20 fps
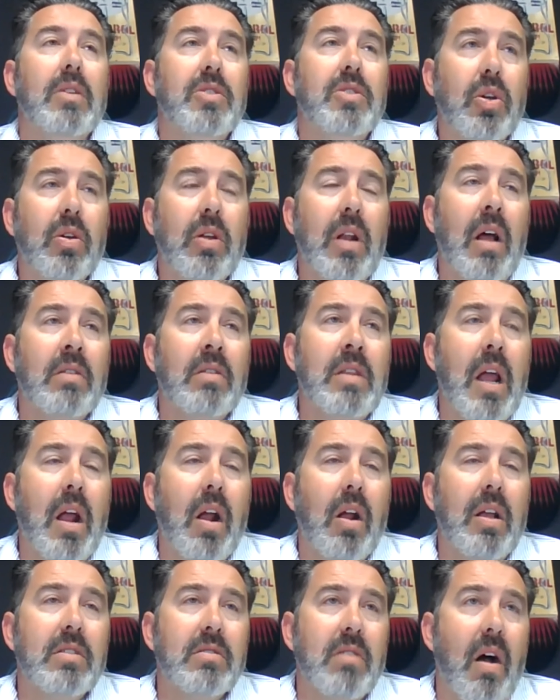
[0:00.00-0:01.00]
Took her down
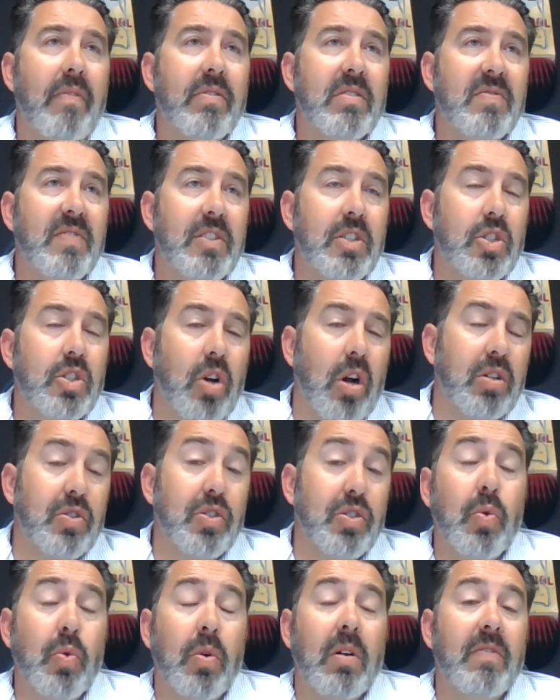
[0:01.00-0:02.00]
there. His office visit
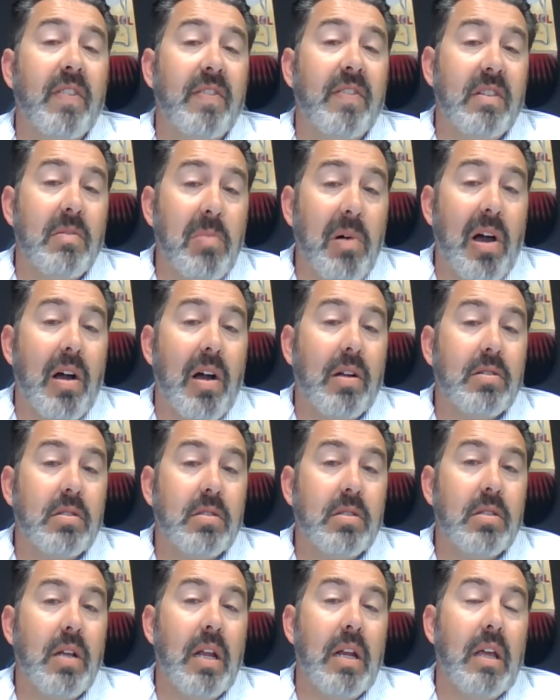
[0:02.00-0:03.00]
charges
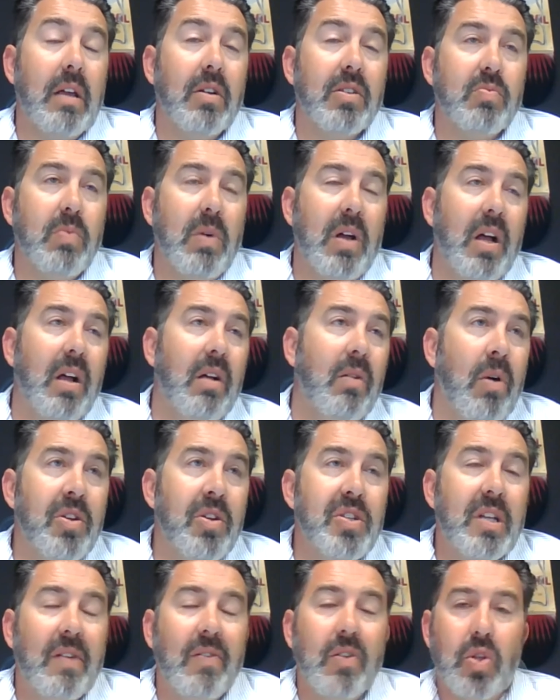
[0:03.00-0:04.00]
$250. And he goes, well, why
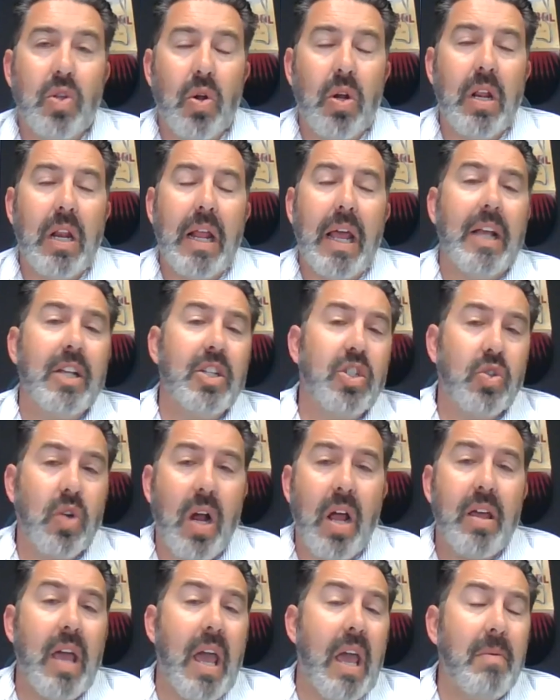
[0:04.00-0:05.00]
don't you give it 30 days,
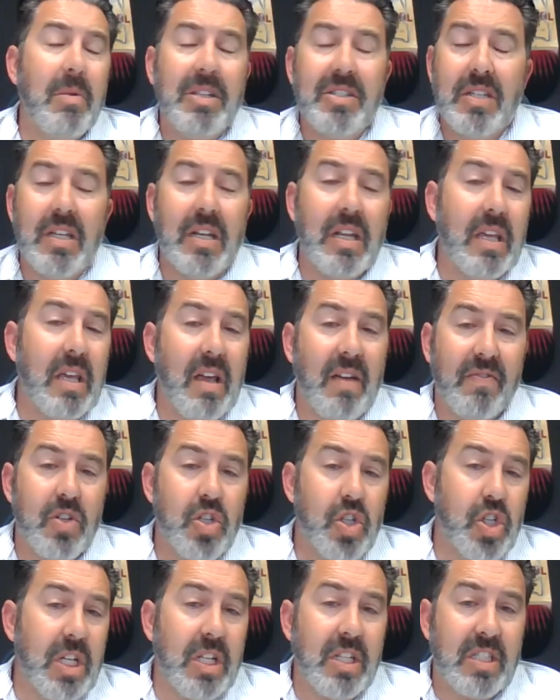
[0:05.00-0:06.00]
try A, B, C, D, E, F,
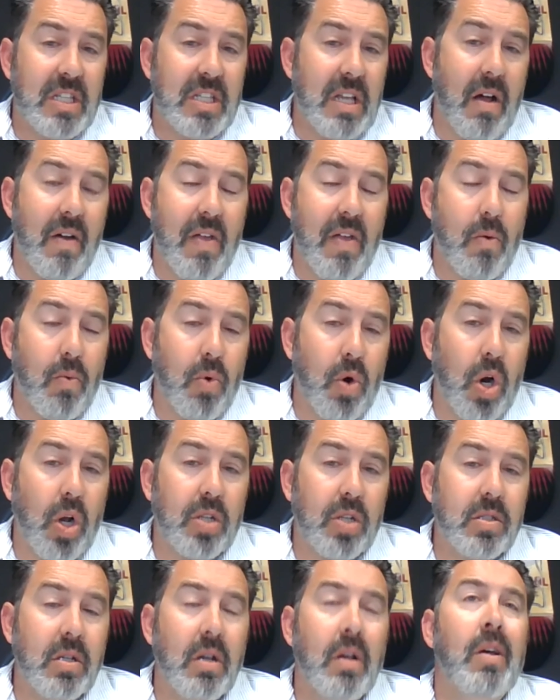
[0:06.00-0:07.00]
and G and see how that
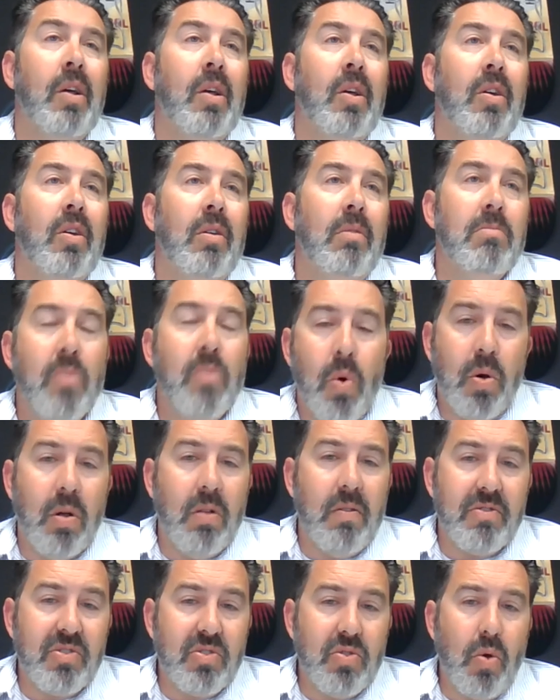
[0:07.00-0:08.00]
works.
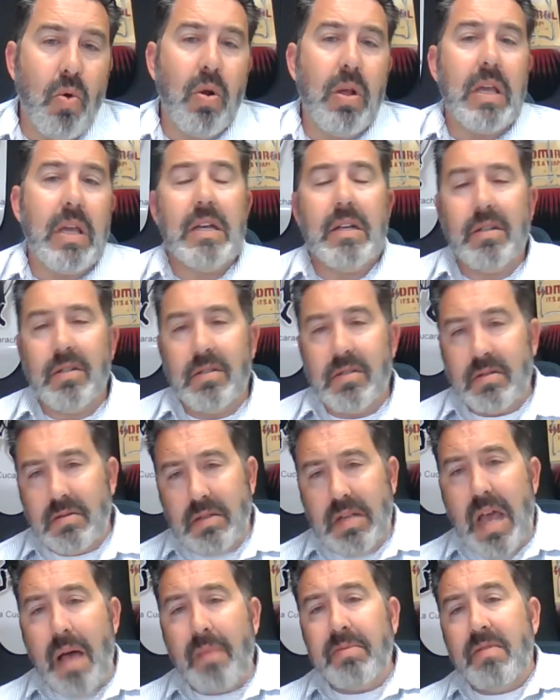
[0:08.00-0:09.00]
Moral of the story is
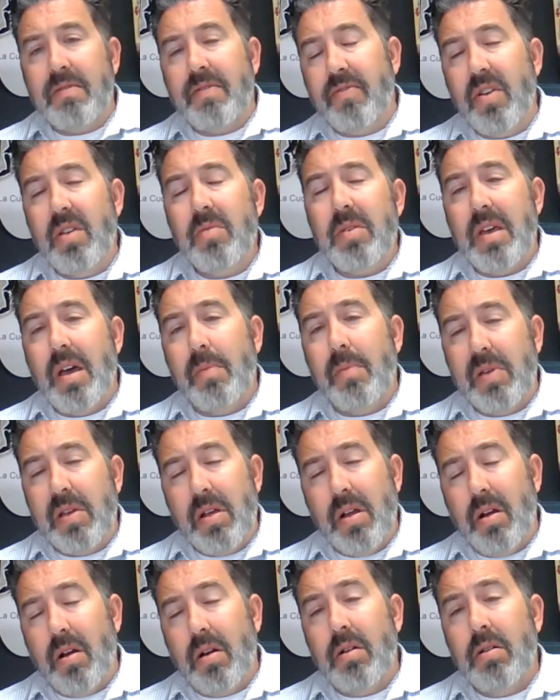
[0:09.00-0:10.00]
Captain Freebie up
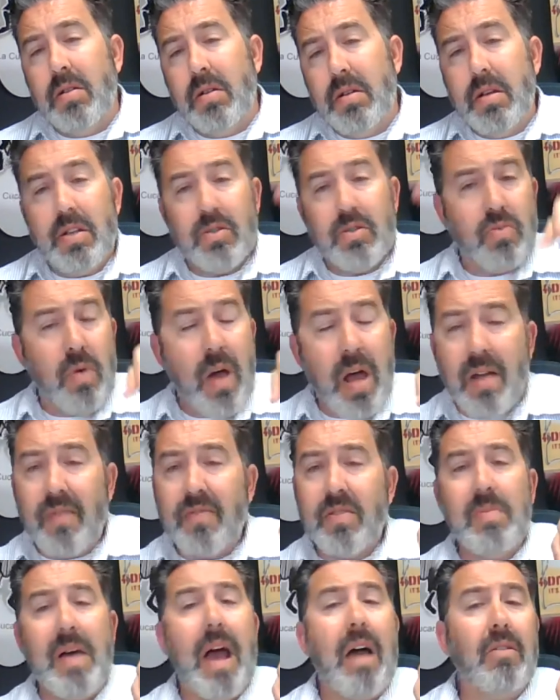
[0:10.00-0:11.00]
here is right off
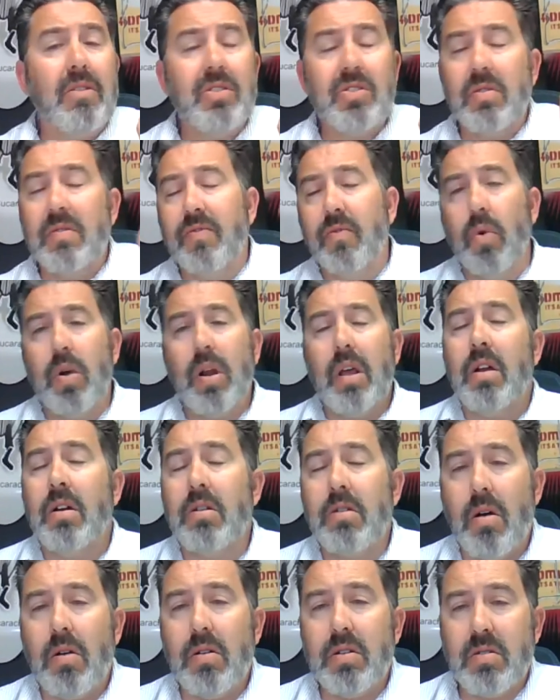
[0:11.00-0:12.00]
the bat, let's do
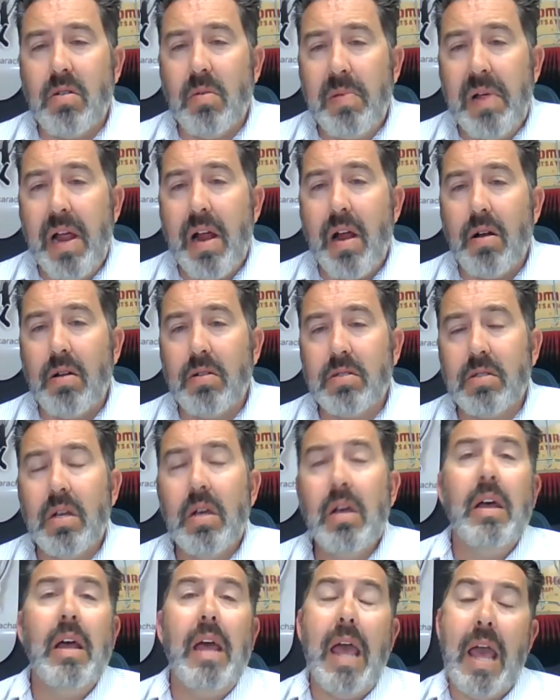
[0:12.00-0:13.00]
$4,800 in repairs.
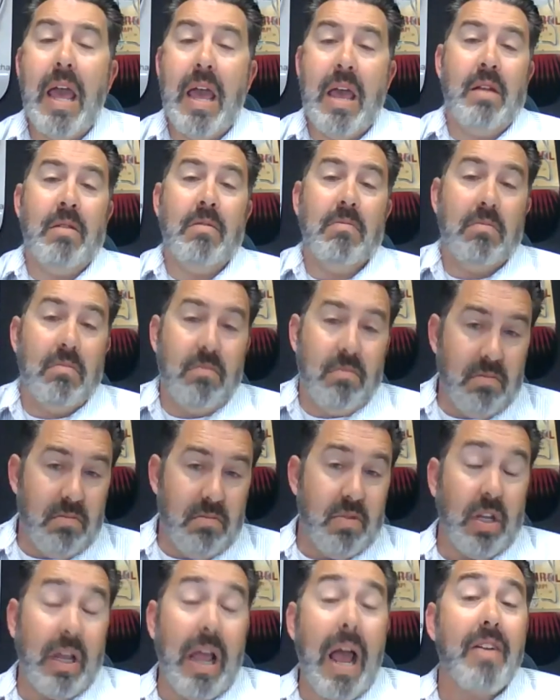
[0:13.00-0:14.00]
And
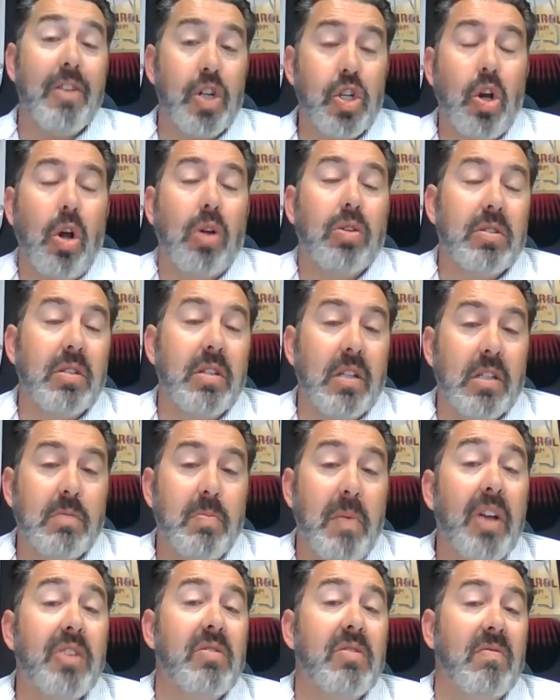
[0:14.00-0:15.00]
the guy that charges the
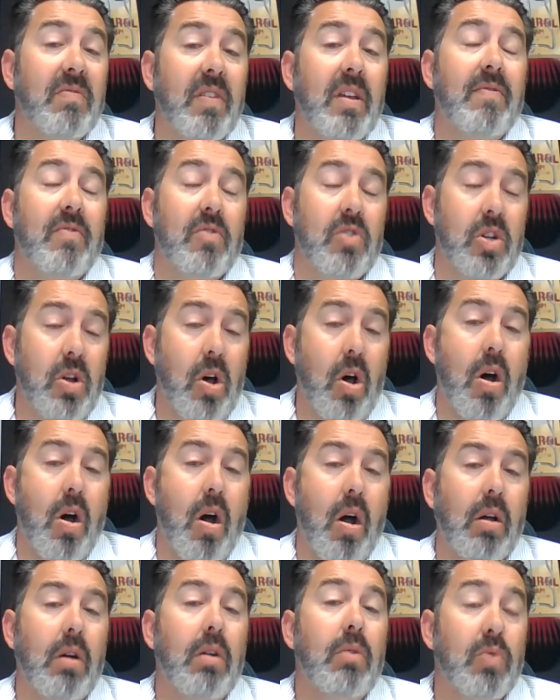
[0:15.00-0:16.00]
inspection fee for the
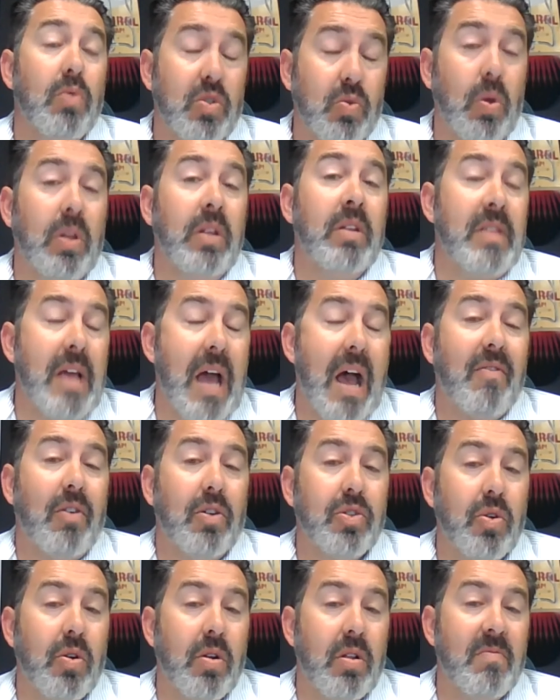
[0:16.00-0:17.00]
dog was willing to have
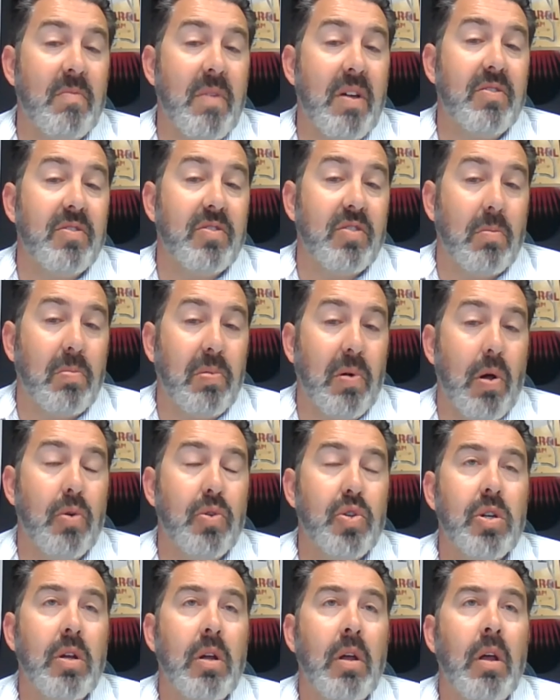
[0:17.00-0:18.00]
alternative methods of
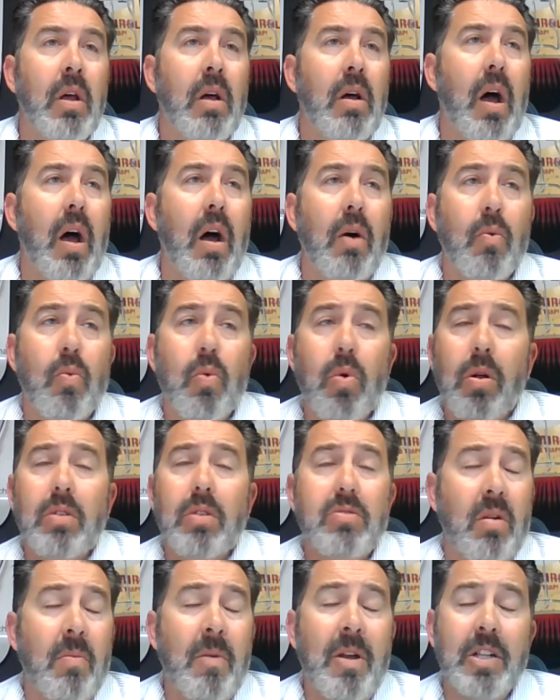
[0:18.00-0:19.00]
approach. We're a
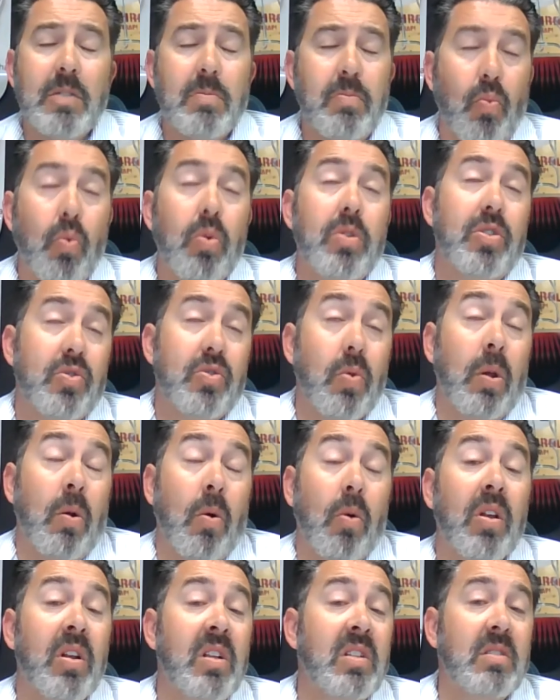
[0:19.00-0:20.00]
termite wood destroying
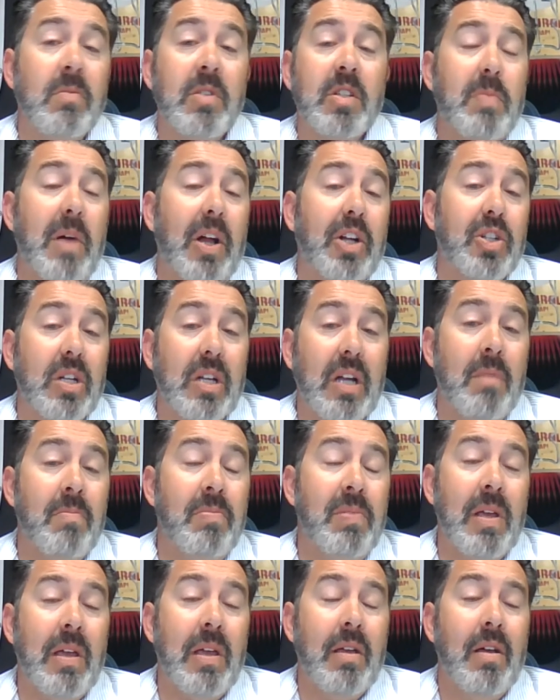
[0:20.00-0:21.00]
organism inspection
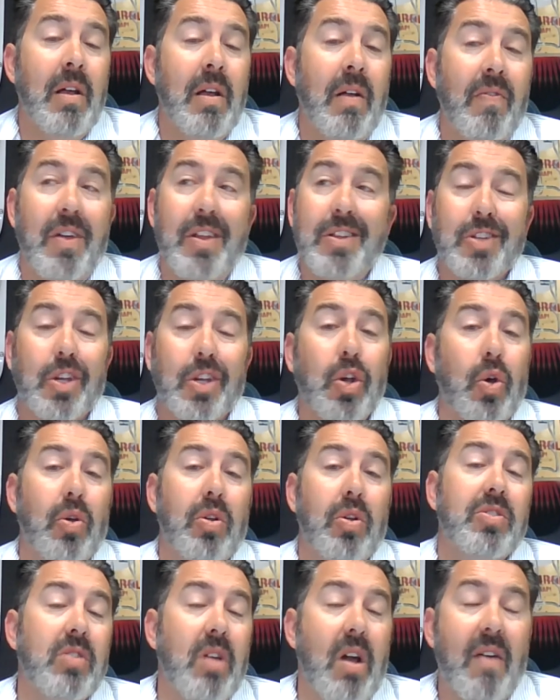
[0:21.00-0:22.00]
company that is a
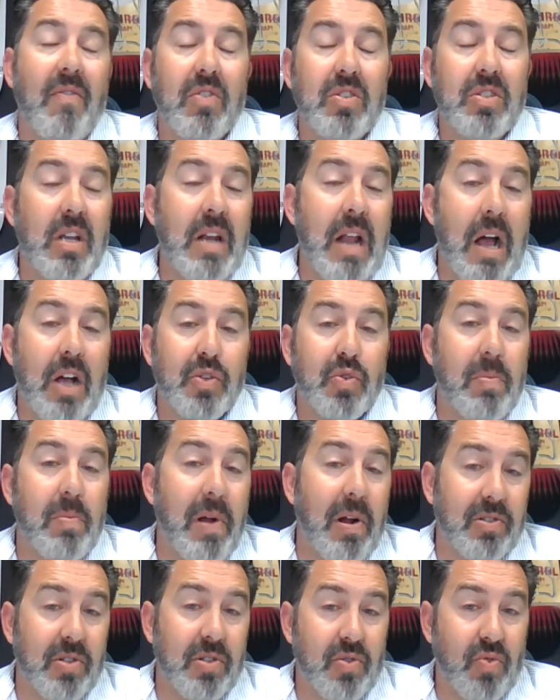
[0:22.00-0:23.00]
courtesy offers in-house
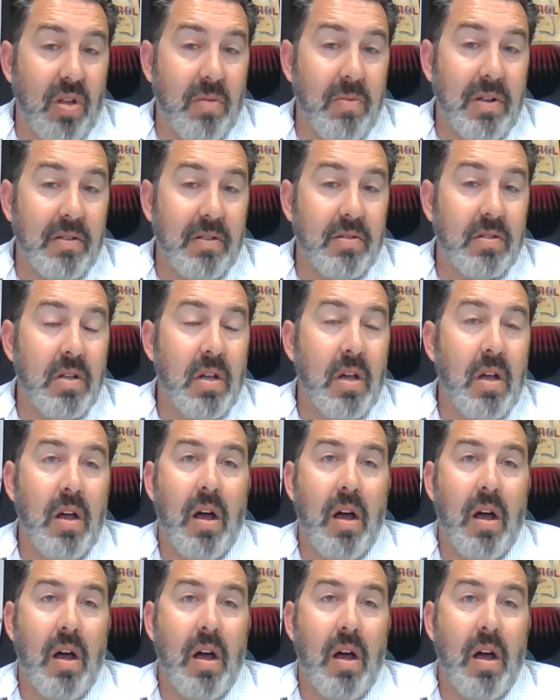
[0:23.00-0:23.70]
repairs and treatments.